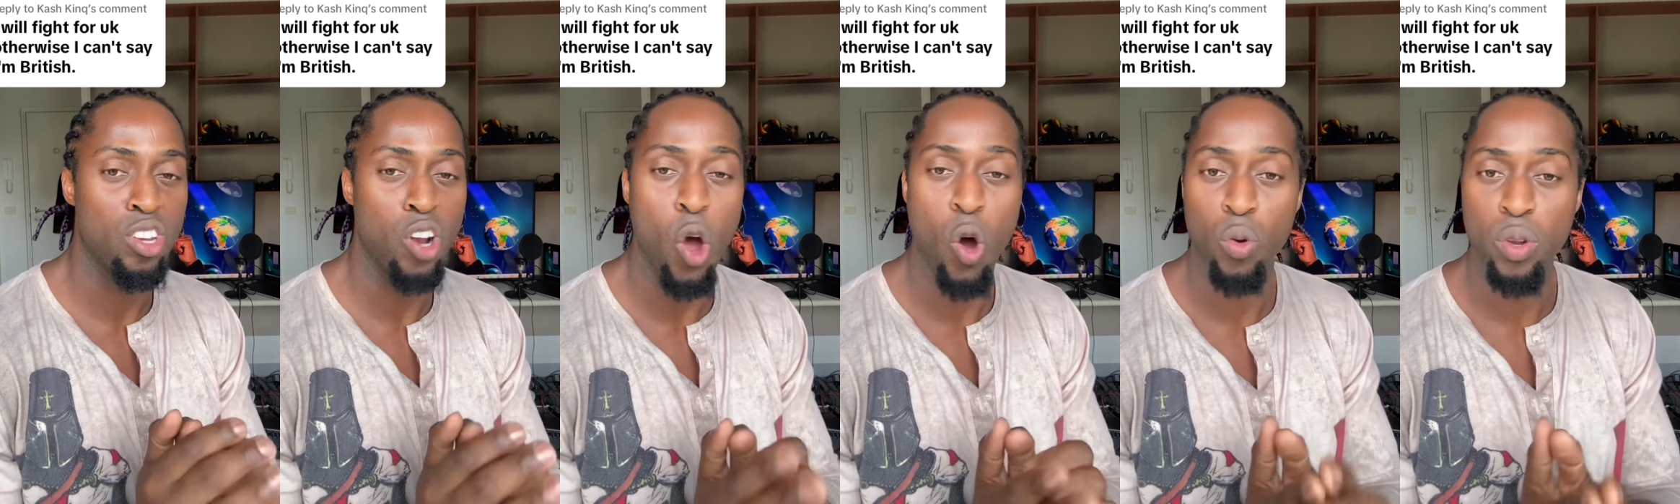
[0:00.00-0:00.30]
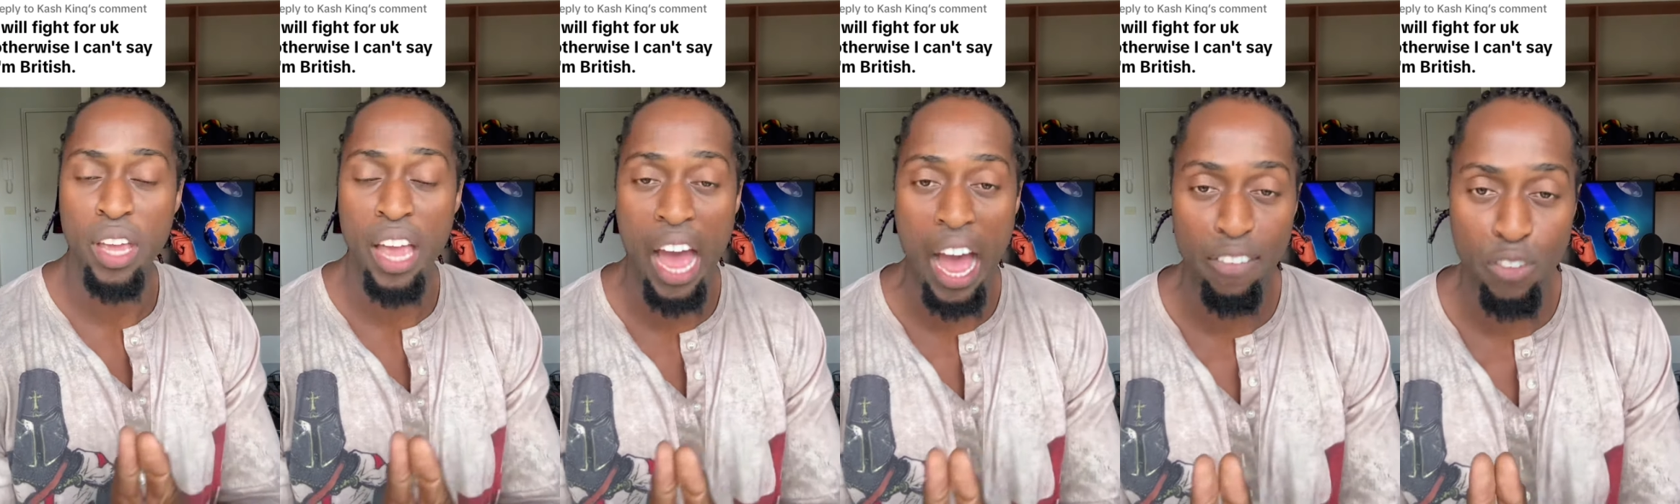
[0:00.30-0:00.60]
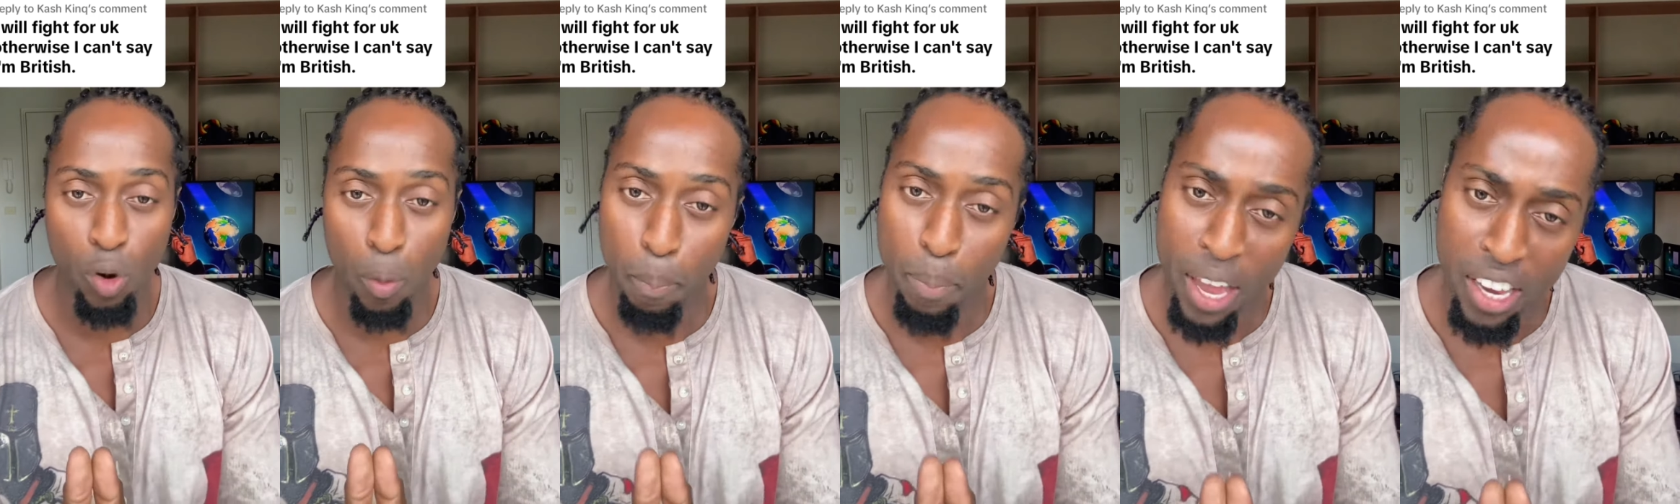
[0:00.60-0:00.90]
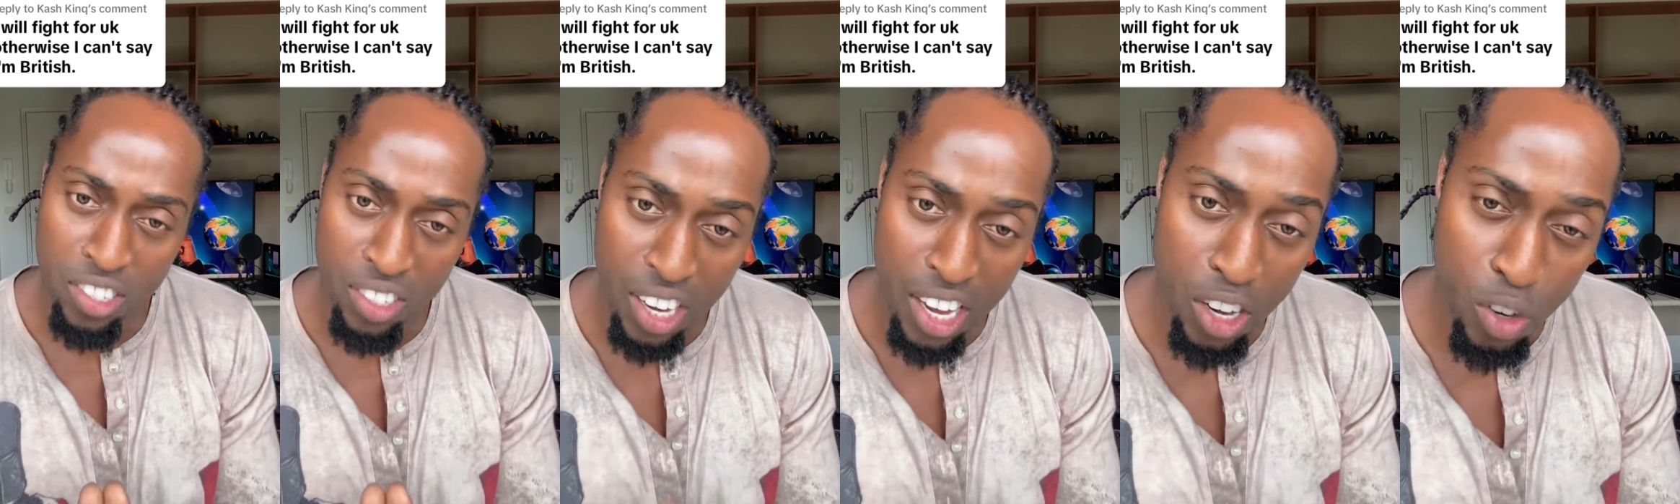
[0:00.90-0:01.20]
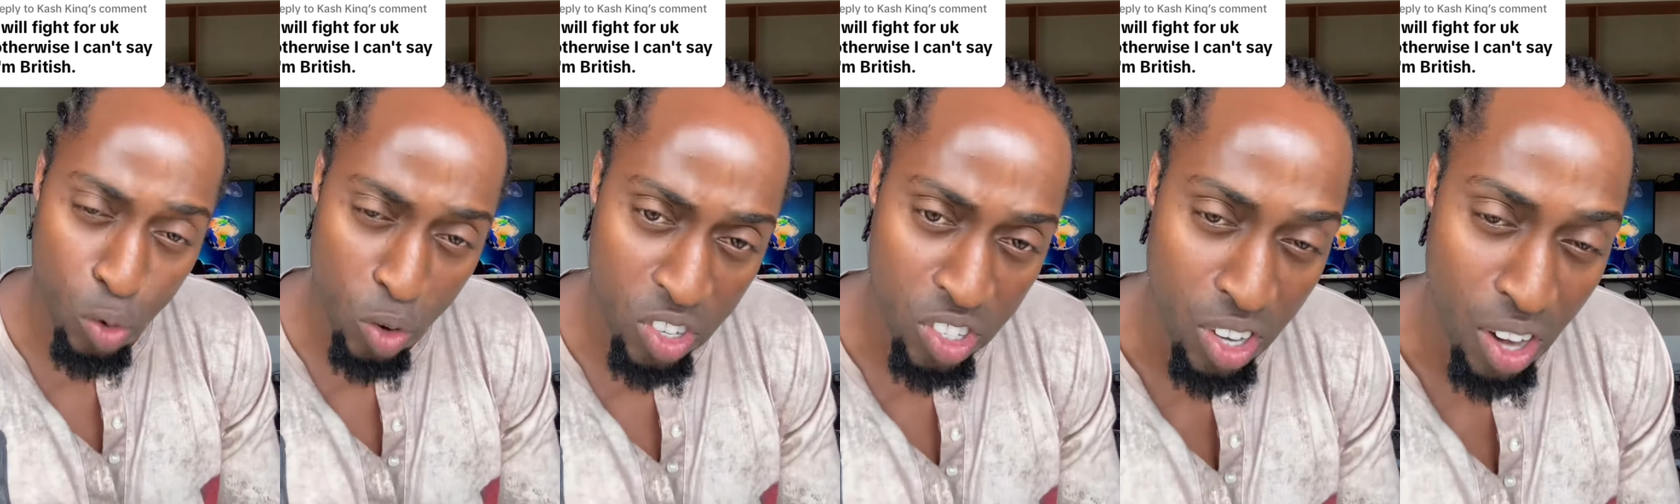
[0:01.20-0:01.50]
only have your best
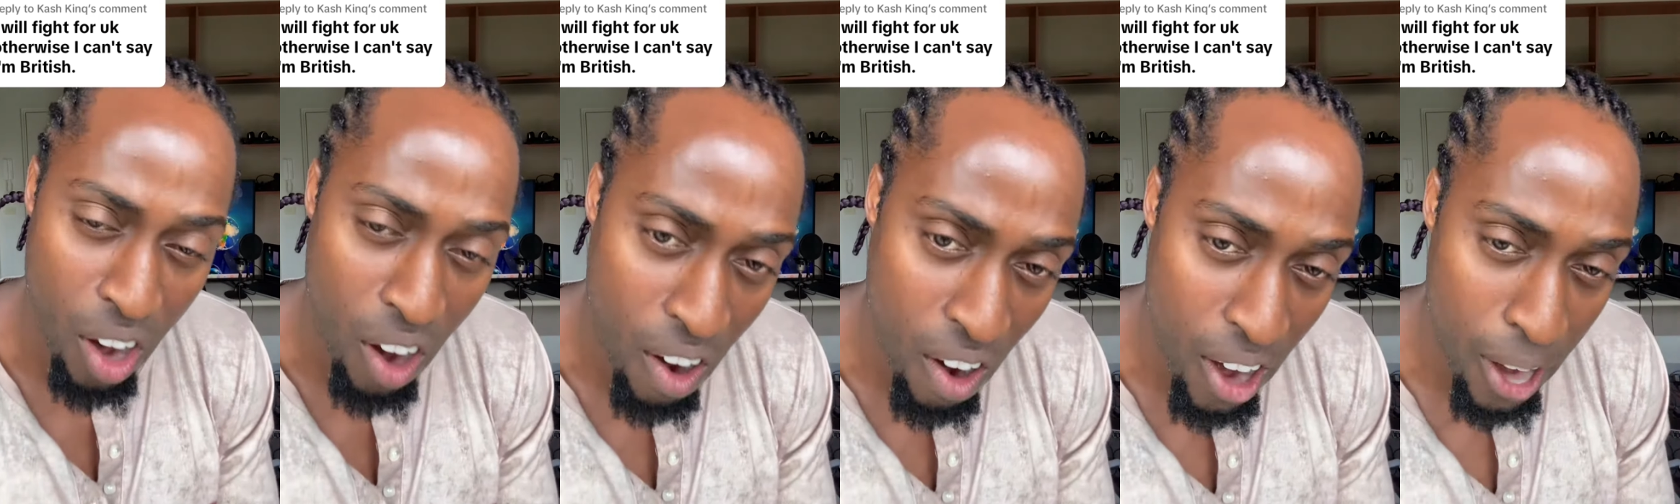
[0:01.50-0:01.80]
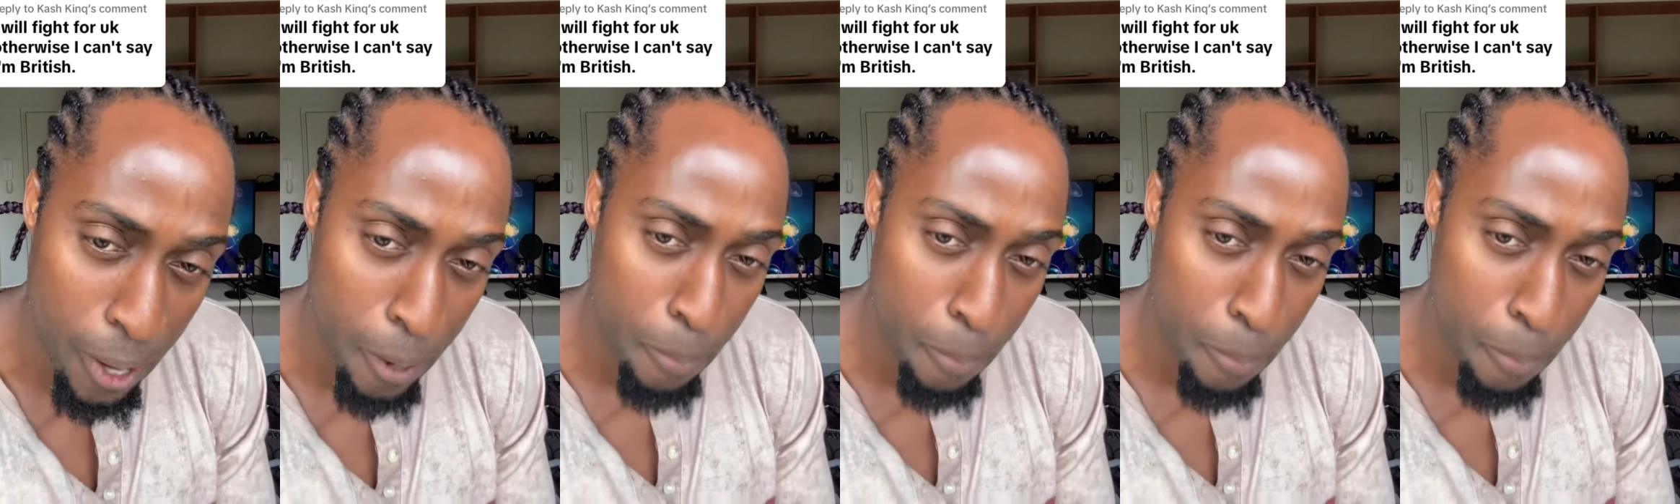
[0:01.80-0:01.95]
interests at heart,